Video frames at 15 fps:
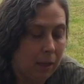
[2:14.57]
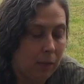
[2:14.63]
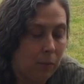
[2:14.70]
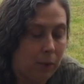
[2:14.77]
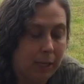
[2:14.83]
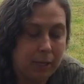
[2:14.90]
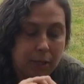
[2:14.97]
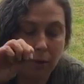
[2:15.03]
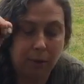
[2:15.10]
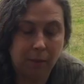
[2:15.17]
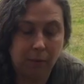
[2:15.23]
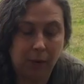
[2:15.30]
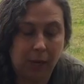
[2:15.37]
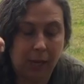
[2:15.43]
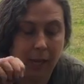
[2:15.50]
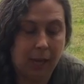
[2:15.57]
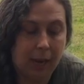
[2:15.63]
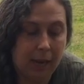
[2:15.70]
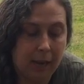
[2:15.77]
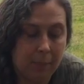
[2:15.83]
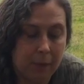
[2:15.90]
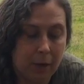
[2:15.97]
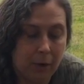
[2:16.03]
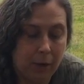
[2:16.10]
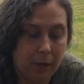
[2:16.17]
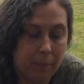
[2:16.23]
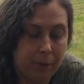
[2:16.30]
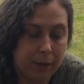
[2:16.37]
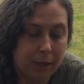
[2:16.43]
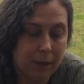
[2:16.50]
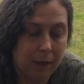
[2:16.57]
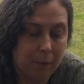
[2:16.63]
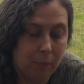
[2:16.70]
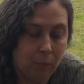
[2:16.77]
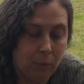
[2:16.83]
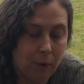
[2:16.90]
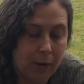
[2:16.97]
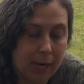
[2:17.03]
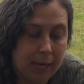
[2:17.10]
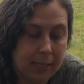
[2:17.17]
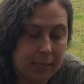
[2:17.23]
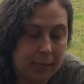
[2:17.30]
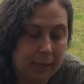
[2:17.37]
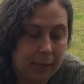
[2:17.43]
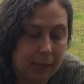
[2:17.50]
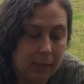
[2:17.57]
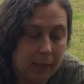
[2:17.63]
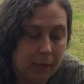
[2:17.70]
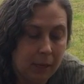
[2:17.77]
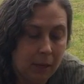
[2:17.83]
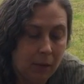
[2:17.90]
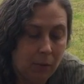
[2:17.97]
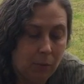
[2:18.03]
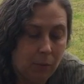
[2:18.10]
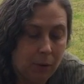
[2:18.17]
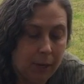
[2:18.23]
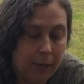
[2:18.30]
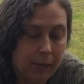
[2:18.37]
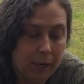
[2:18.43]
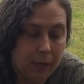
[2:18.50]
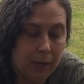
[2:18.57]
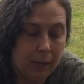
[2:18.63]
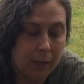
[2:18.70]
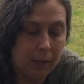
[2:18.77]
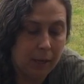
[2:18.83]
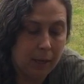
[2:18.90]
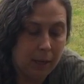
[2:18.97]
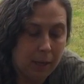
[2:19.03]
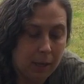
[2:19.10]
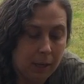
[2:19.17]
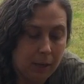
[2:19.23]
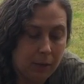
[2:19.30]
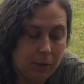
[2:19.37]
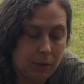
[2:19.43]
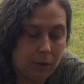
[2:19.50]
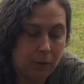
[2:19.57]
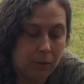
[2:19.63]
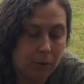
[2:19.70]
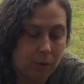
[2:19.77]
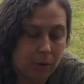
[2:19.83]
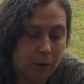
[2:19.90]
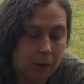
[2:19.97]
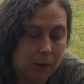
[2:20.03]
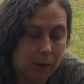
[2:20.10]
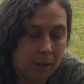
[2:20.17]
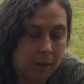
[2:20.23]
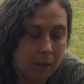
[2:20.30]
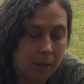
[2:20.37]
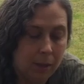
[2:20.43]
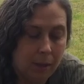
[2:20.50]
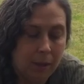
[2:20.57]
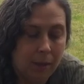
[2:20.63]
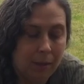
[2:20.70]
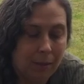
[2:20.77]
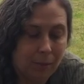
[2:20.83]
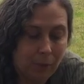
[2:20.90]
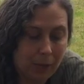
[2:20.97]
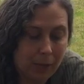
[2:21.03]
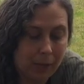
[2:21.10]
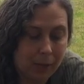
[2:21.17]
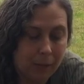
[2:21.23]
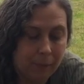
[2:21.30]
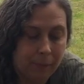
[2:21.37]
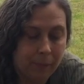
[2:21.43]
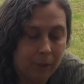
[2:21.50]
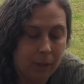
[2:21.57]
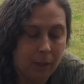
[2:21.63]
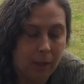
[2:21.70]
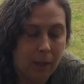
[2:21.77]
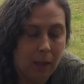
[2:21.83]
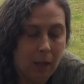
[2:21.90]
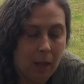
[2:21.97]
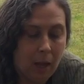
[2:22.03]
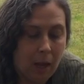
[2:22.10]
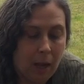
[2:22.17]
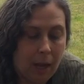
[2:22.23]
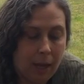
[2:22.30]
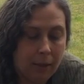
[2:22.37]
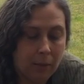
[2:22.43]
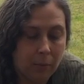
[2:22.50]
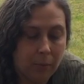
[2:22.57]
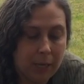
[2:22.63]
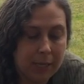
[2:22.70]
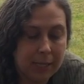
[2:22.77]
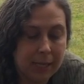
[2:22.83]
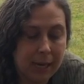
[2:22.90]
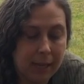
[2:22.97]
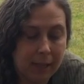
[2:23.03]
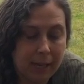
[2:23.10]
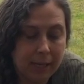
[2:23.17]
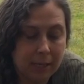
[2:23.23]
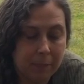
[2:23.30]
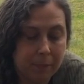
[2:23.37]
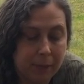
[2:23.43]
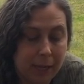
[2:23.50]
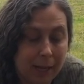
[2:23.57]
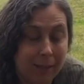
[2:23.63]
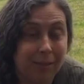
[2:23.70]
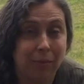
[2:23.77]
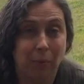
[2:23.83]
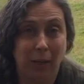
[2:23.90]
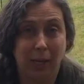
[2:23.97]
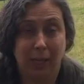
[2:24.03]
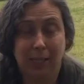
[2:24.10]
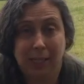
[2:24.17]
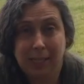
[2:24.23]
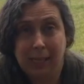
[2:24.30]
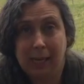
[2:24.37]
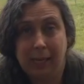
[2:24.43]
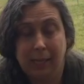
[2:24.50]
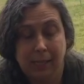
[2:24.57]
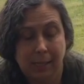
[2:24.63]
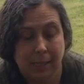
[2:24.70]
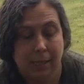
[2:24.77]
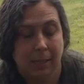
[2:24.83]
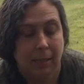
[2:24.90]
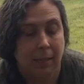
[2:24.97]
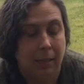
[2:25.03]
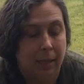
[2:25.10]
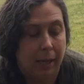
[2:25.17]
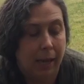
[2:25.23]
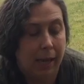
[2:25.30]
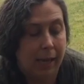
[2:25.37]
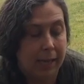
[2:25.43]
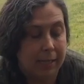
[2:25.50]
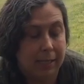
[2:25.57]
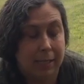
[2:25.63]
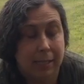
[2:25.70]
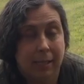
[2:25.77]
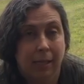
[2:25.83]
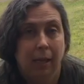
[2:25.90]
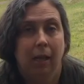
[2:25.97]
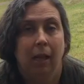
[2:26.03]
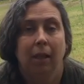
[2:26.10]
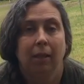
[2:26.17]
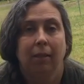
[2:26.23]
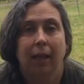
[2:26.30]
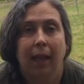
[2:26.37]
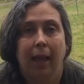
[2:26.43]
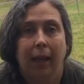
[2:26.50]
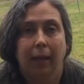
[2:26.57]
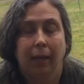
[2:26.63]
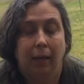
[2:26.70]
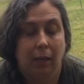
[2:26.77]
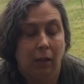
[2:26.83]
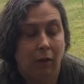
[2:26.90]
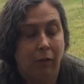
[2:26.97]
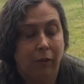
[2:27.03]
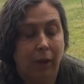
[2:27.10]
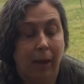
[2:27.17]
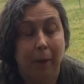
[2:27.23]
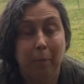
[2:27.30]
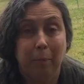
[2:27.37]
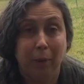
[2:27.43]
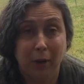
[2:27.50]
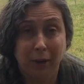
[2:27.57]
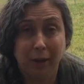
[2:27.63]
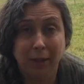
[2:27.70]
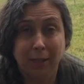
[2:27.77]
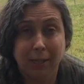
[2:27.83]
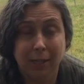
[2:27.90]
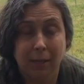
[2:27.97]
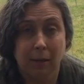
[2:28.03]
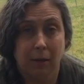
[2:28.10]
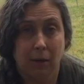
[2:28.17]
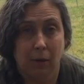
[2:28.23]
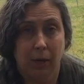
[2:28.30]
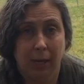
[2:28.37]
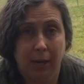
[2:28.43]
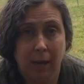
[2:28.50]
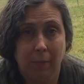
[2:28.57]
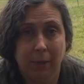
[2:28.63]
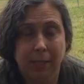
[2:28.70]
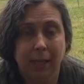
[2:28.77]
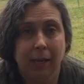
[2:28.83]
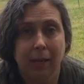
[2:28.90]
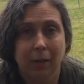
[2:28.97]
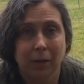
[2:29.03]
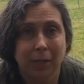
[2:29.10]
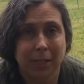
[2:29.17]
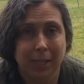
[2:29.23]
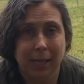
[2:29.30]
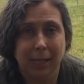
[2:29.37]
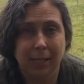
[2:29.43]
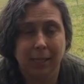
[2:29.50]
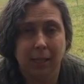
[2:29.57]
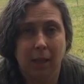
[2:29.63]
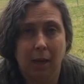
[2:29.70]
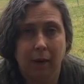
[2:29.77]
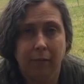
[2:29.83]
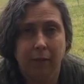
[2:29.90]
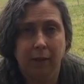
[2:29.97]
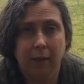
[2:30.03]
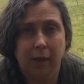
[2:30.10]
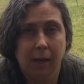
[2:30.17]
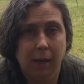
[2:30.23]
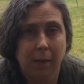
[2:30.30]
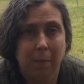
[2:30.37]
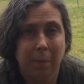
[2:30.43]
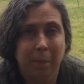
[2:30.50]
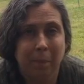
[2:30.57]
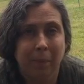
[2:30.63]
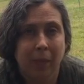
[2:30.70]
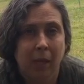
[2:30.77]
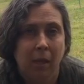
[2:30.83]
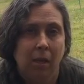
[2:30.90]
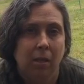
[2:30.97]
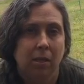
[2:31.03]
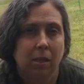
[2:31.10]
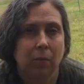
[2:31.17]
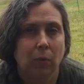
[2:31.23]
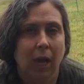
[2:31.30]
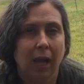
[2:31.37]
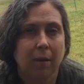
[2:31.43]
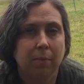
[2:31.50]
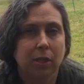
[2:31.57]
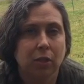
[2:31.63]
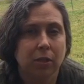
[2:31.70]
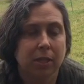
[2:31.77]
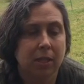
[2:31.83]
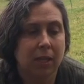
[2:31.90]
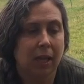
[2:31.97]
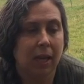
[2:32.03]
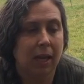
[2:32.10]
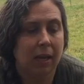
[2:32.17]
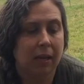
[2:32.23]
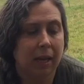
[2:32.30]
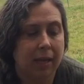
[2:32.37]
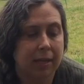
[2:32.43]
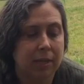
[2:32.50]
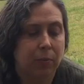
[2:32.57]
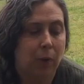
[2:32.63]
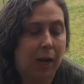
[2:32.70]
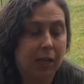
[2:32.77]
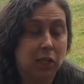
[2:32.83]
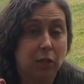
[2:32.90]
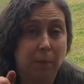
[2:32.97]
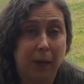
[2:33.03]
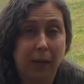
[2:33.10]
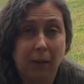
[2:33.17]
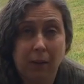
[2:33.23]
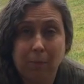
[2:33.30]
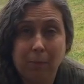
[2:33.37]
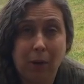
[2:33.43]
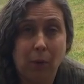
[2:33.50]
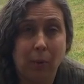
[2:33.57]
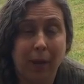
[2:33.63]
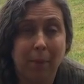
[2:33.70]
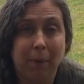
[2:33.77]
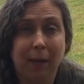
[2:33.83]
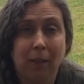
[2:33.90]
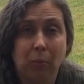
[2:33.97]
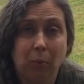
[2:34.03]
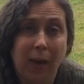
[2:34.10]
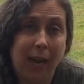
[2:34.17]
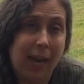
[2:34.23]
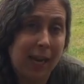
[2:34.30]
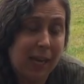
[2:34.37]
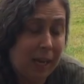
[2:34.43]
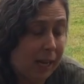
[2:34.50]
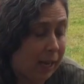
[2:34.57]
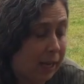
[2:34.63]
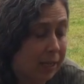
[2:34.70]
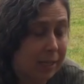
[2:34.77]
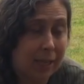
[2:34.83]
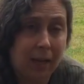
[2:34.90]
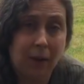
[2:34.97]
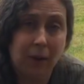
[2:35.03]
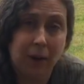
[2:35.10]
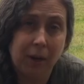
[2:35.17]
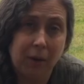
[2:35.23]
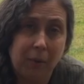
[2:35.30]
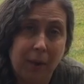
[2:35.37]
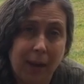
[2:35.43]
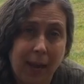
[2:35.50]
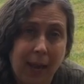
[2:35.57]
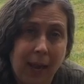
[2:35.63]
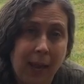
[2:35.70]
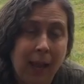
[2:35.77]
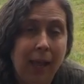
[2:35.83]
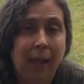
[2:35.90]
1, 2, 3, and I'm going to put them right 1, 2, 3. The reason I like to plant 3 seeds is that you've got birds that are going to come and take your seeds a lot of the time. Sometimes your seed gets washed away by the rain and it gets carried away,